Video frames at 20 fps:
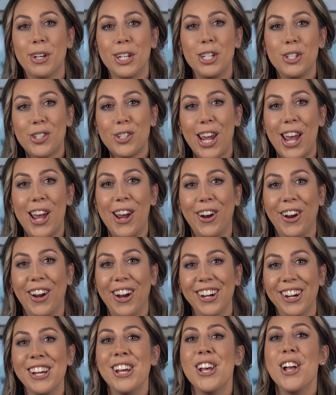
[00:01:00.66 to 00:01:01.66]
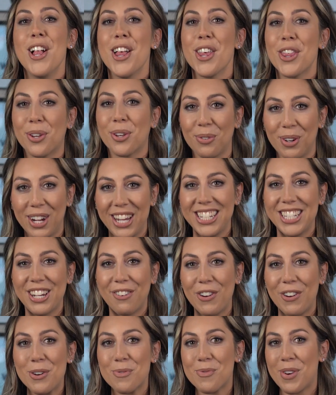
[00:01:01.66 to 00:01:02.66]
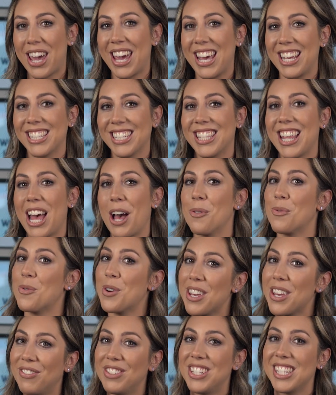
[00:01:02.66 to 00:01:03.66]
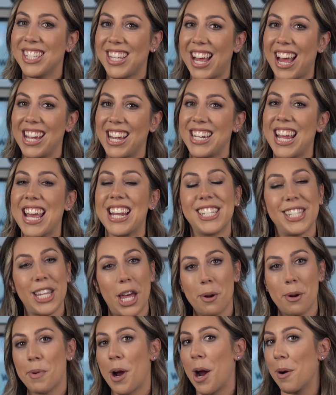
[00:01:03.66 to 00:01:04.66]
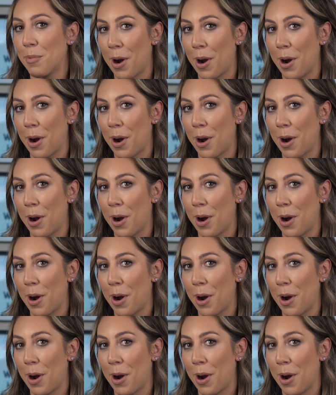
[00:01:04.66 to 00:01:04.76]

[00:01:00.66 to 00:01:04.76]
gonna share 3 different ways that we've designed and set up our